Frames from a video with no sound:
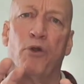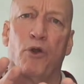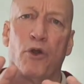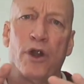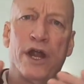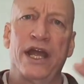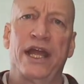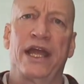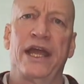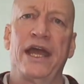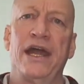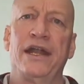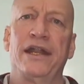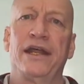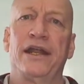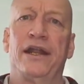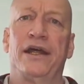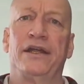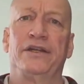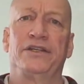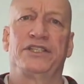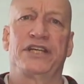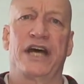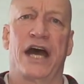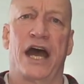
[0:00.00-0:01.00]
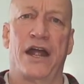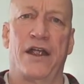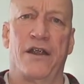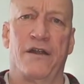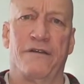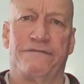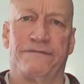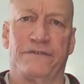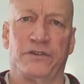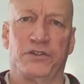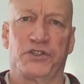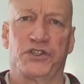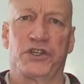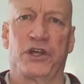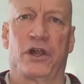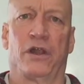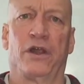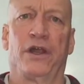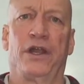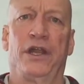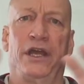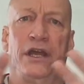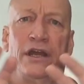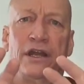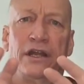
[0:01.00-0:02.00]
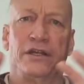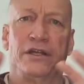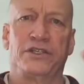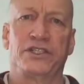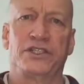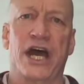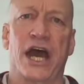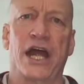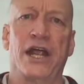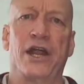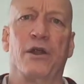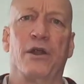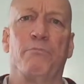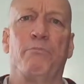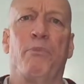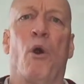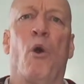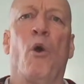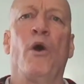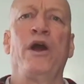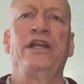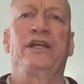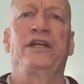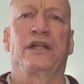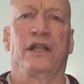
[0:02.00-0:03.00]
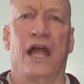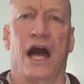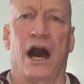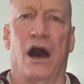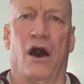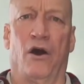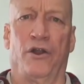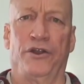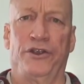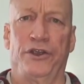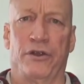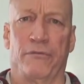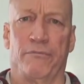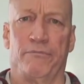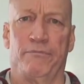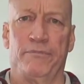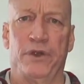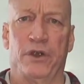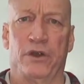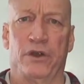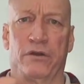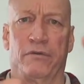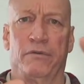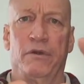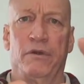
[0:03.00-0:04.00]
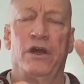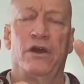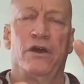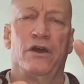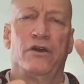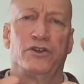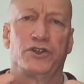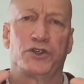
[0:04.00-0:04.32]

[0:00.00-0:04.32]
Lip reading: Bring in an entire facility, an entire point cloud, your